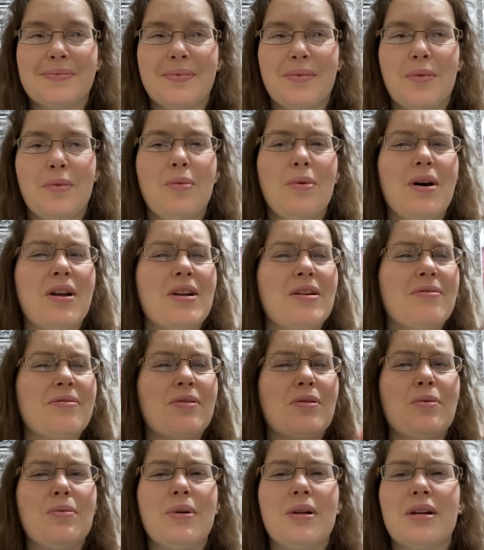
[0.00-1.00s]

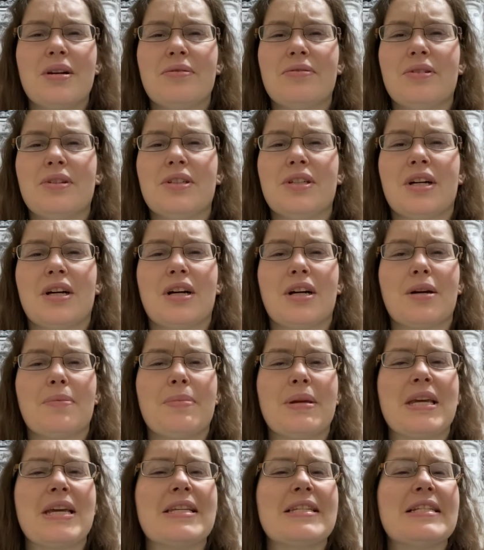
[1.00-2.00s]
Wonderful, wonderful dark,
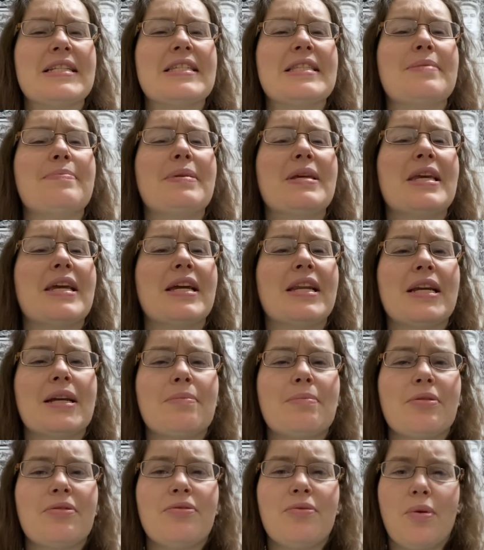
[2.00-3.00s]
because it's the beginning
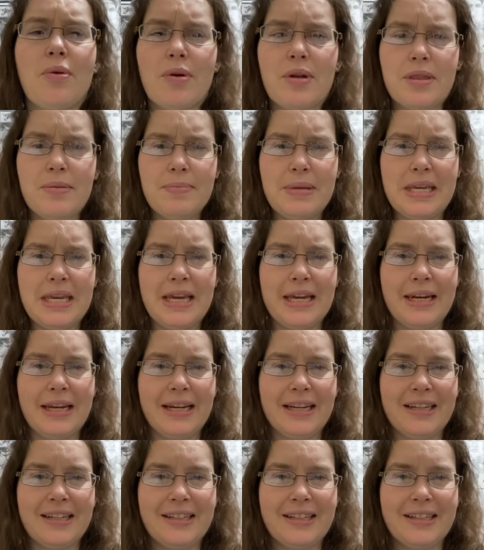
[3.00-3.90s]
before the beginning.